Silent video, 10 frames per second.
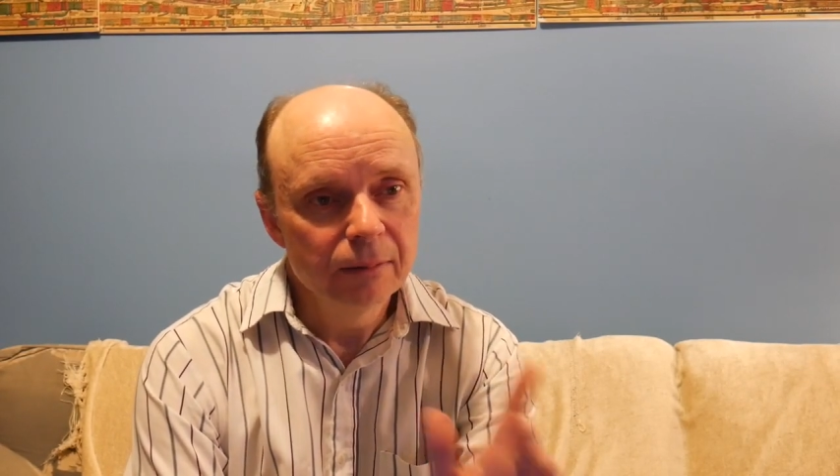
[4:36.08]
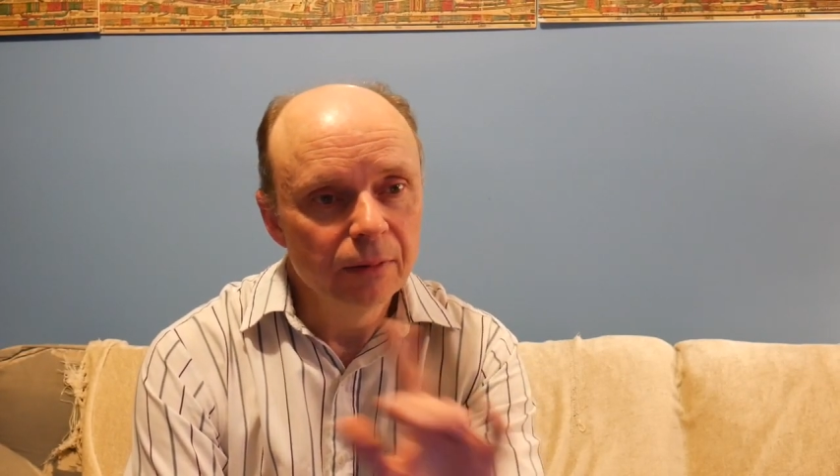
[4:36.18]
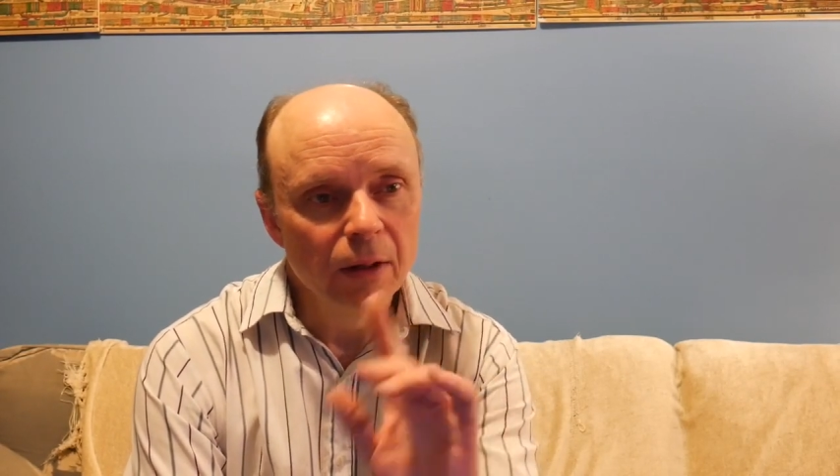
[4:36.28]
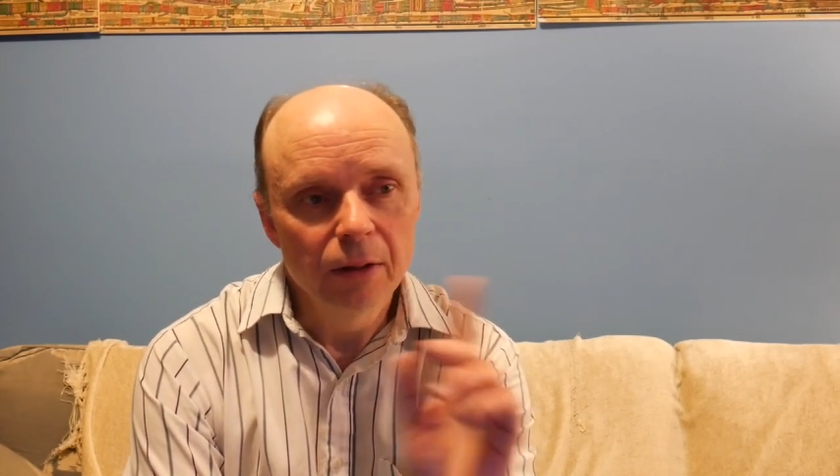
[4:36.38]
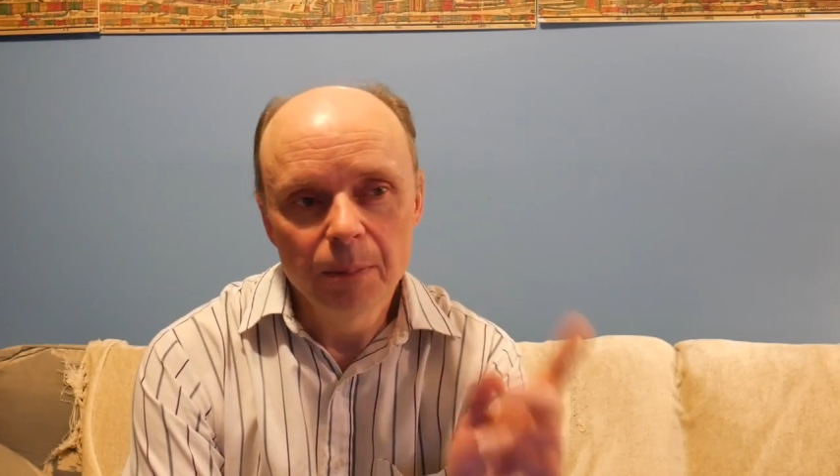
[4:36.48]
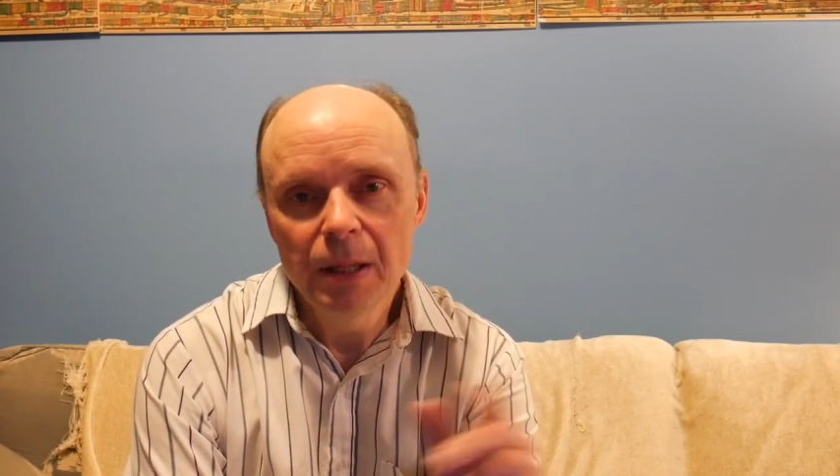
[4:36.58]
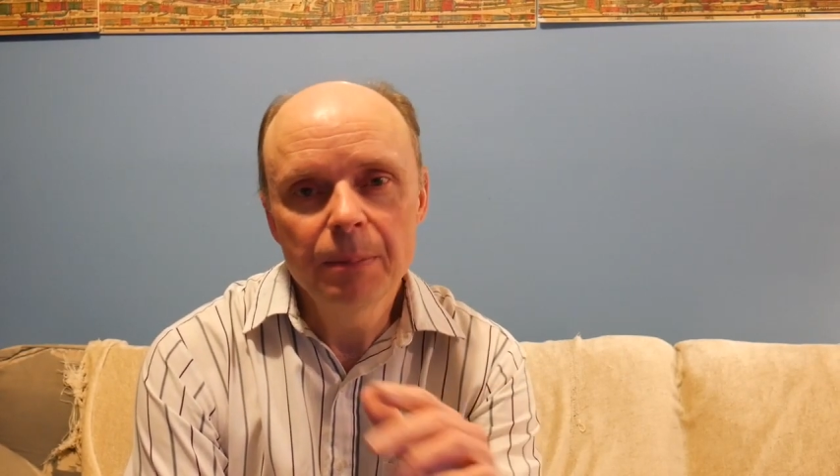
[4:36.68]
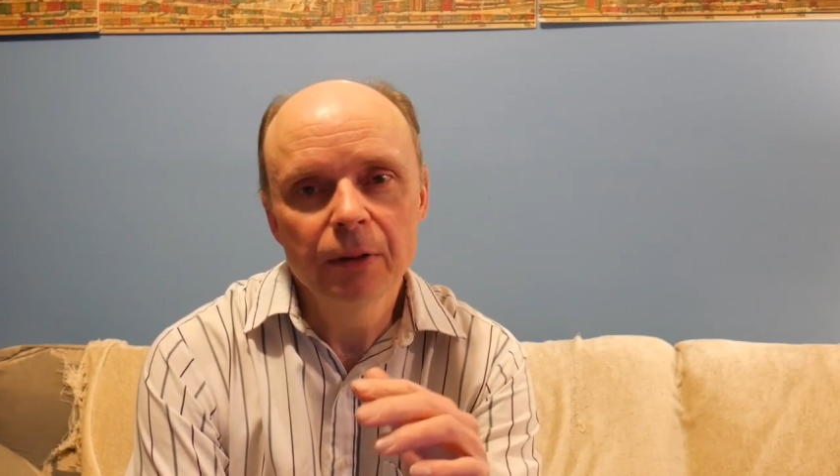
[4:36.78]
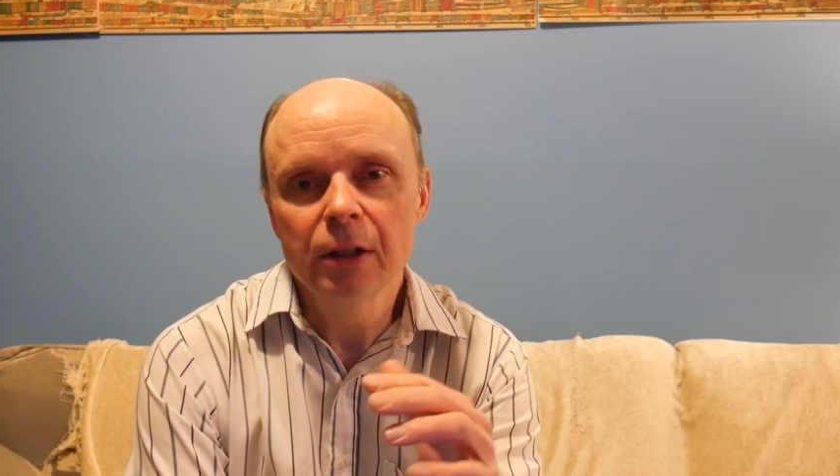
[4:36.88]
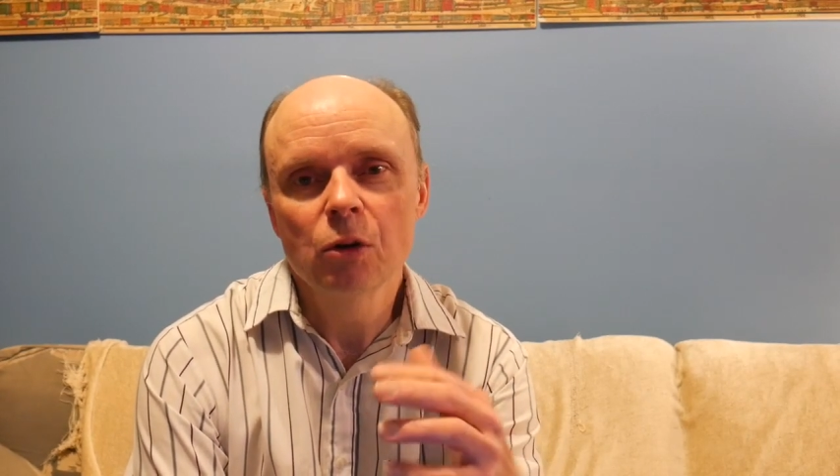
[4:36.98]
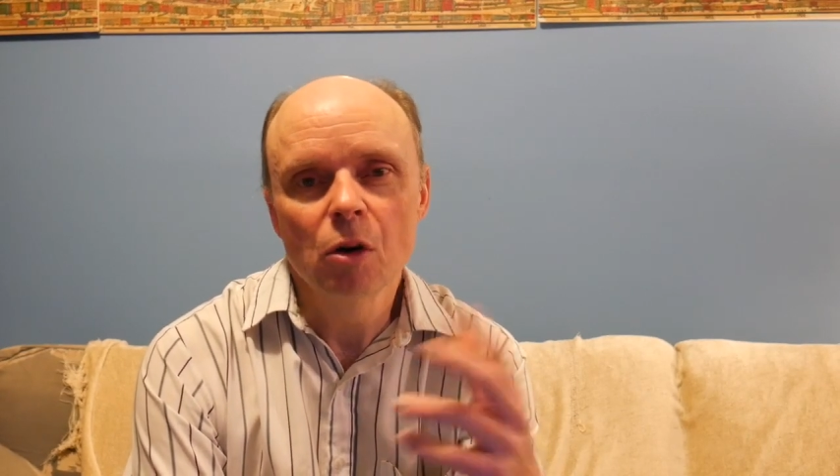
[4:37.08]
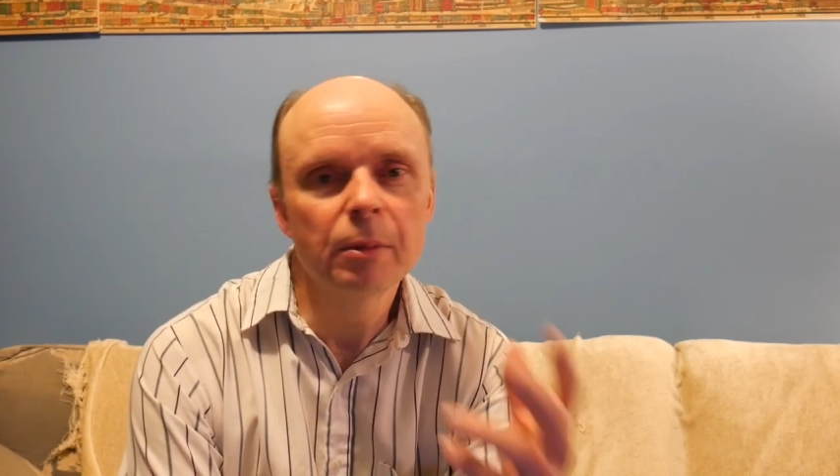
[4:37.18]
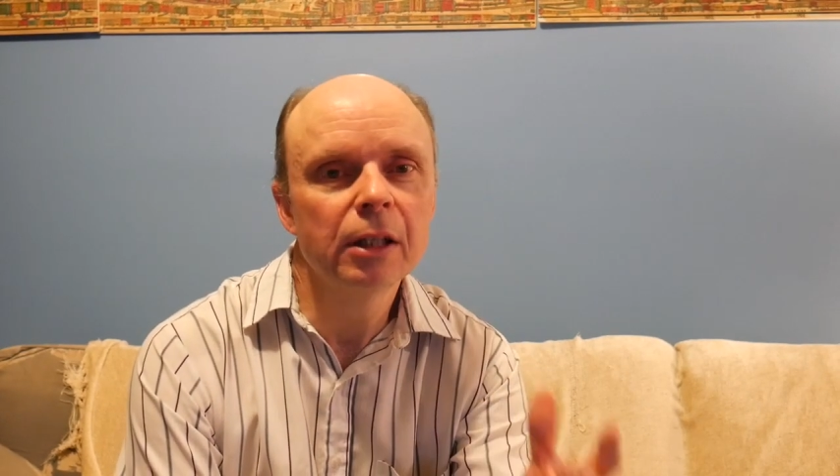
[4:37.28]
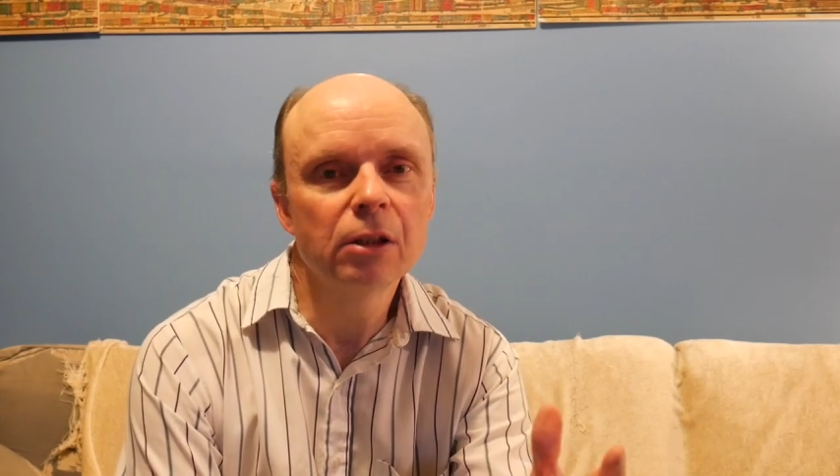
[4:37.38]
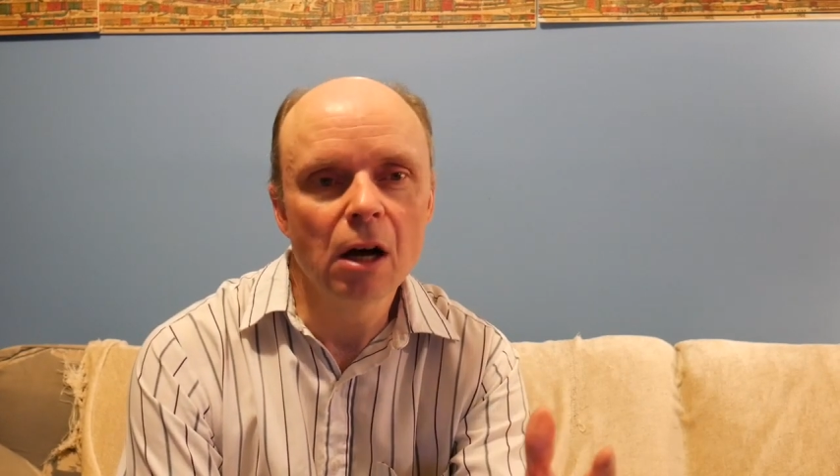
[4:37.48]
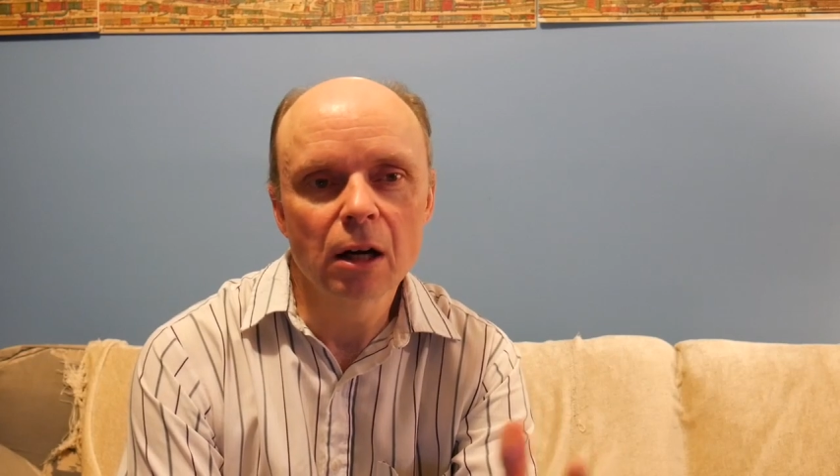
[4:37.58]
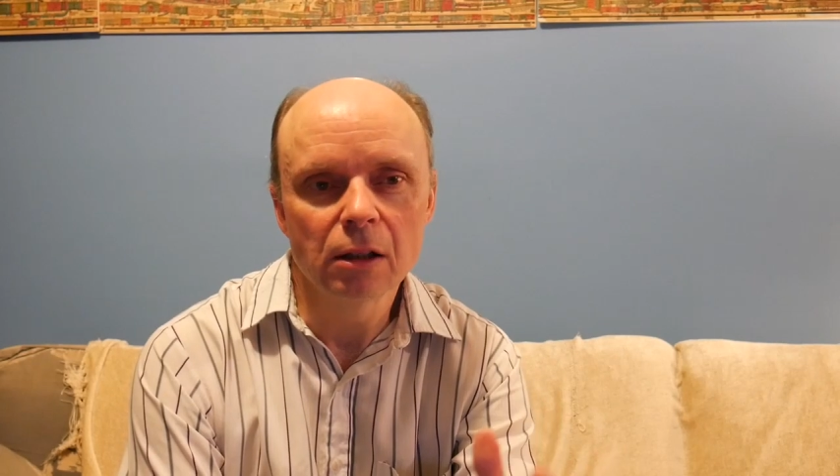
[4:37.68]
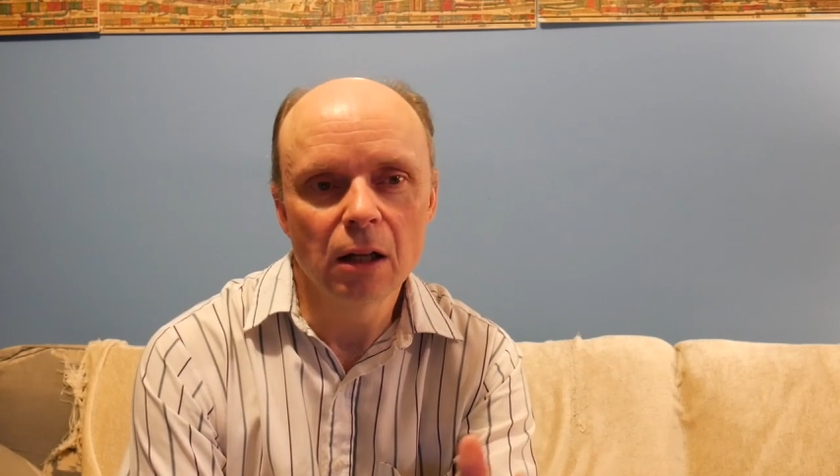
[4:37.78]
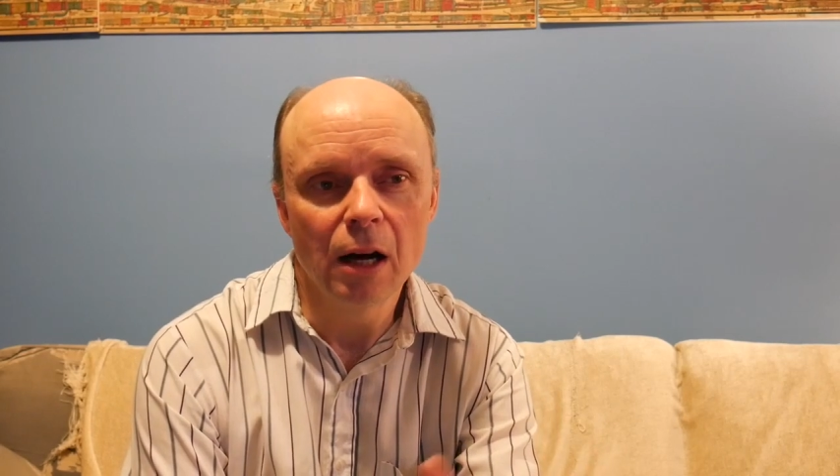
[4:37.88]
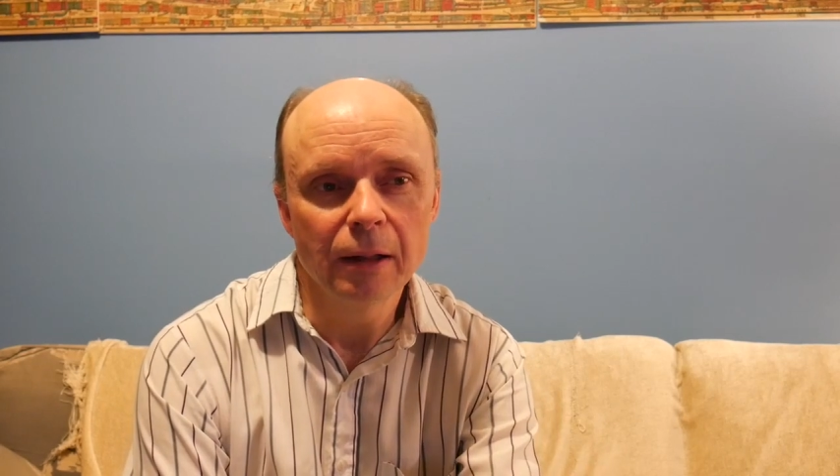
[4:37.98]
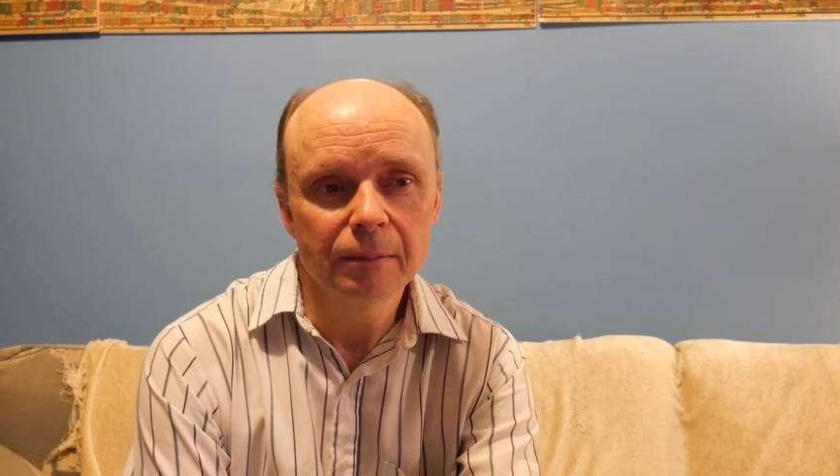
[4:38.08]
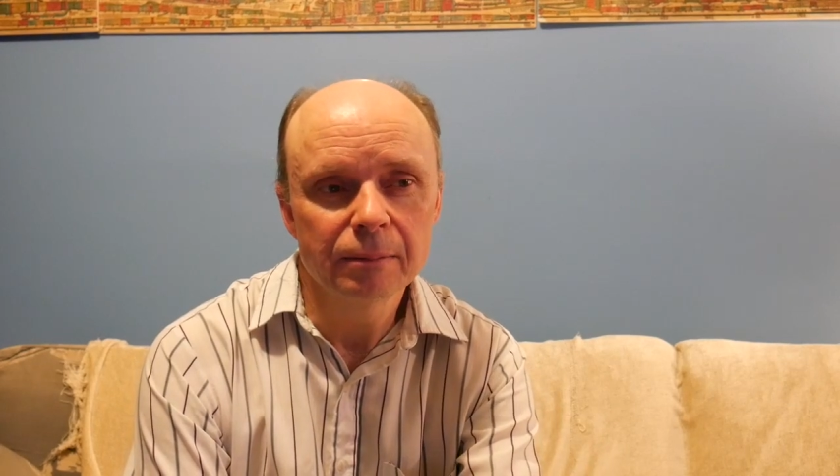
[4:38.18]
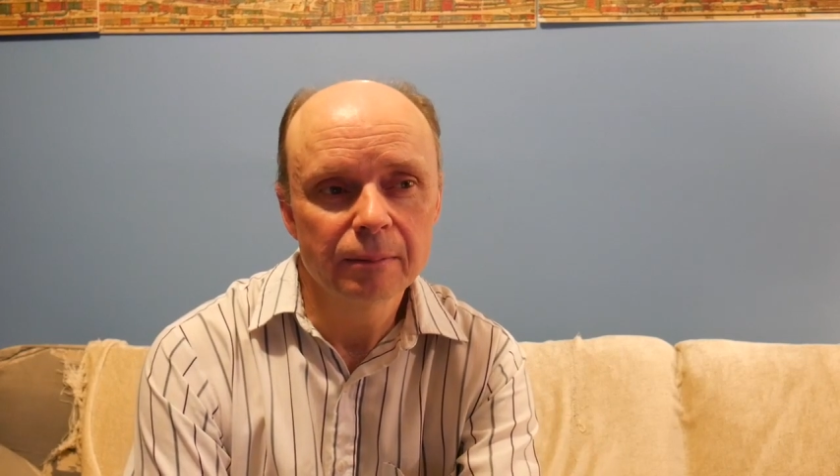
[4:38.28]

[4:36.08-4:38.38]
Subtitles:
the people that normally talk a lot.